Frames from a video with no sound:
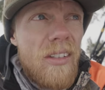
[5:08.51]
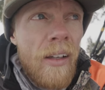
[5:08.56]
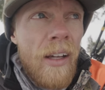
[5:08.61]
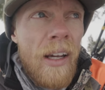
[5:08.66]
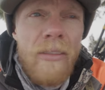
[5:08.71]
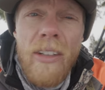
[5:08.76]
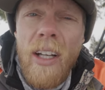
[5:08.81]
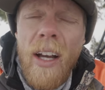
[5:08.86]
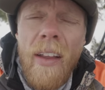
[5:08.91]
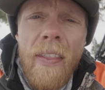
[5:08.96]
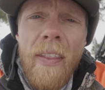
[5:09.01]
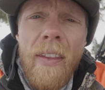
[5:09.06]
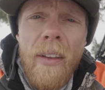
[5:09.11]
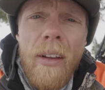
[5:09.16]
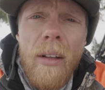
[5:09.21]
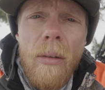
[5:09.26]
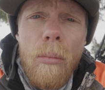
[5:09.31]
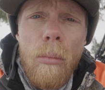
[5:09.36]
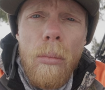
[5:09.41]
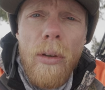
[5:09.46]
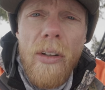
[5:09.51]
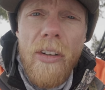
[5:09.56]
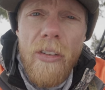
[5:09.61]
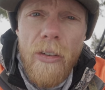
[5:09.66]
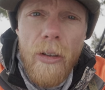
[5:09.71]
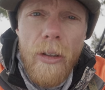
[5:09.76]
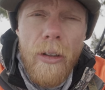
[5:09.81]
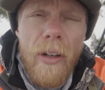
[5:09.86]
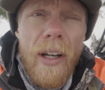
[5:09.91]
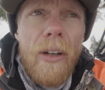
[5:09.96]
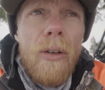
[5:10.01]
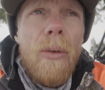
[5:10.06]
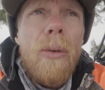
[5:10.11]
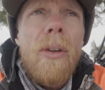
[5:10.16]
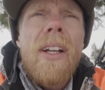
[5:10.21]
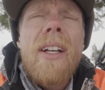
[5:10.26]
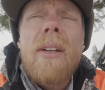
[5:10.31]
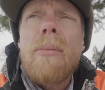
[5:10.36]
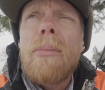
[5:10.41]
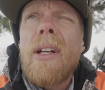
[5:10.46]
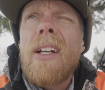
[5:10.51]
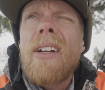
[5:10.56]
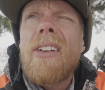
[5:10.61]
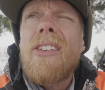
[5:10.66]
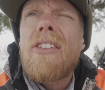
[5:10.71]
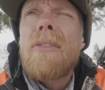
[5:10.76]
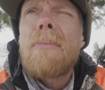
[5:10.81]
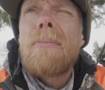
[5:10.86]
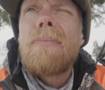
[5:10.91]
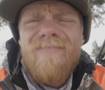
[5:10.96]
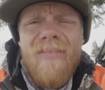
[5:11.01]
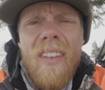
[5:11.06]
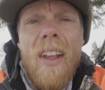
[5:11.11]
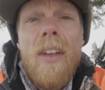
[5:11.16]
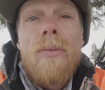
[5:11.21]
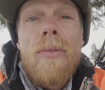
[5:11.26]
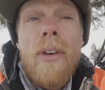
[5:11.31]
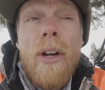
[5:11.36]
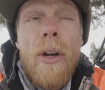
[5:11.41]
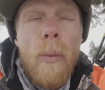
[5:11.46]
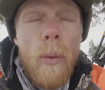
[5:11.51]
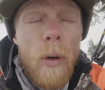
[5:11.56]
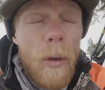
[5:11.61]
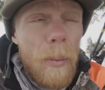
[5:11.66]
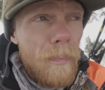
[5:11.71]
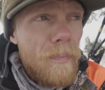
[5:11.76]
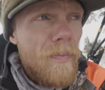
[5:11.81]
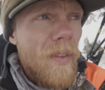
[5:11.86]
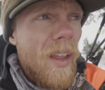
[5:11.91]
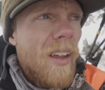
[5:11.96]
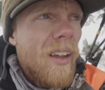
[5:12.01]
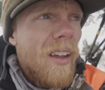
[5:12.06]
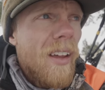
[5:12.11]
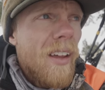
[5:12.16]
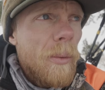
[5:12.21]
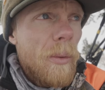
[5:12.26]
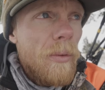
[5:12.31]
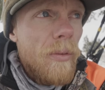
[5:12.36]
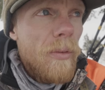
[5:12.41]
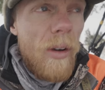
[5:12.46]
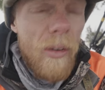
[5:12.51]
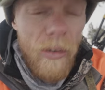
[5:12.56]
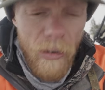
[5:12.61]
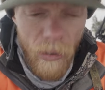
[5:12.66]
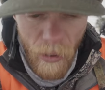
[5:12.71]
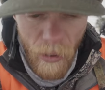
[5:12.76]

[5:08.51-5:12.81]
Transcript: and I've got the Blizzard Aerolite pants. Very warm. We've also